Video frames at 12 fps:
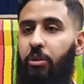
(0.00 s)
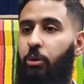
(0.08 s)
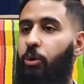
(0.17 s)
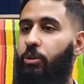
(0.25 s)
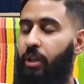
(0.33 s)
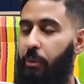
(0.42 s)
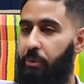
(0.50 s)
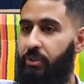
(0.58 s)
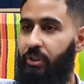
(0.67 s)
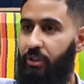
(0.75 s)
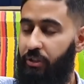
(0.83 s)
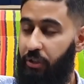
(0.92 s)
always happens
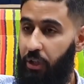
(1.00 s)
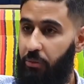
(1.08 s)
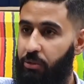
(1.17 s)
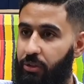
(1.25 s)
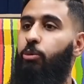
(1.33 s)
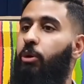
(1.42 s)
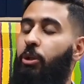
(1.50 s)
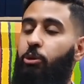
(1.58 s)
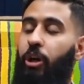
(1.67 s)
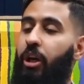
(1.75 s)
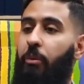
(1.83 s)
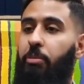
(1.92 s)
in dreams. When you
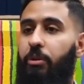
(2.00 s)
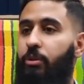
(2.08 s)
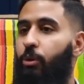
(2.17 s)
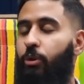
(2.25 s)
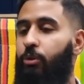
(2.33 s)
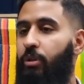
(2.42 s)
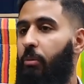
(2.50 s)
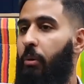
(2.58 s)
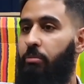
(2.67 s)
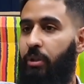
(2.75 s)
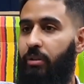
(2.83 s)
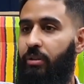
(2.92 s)
wake up, you don't
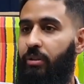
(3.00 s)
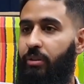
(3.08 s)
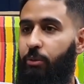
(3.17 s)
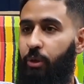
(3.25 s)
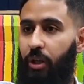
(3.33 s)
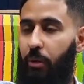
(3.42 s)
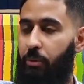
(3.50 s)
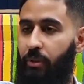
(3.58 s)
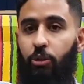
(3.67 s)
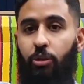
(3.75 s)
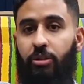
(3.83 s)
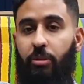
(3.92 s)
remember what happened.
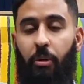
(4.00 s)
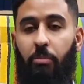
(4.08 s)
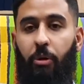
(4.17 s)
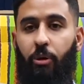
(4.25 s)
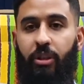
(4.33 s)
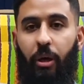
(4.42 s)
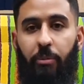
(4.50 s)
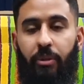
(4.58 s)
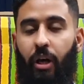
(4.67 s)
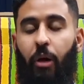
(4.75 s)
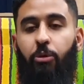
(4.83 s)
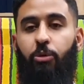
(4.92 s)
Don't remember what happened,
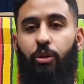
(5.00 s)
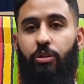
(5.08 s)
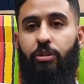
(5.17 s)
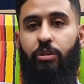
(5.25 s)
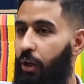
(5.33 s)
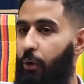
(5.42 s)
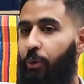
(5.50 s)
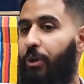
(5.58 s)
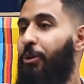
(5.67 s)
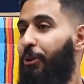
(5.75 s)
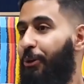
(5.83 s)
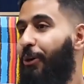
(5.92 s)
how it was. Well,
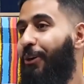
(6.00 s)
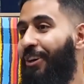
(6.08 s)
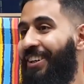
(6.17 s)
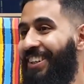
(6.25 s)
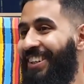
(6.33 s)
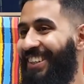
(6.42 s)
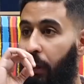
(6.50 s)
you know.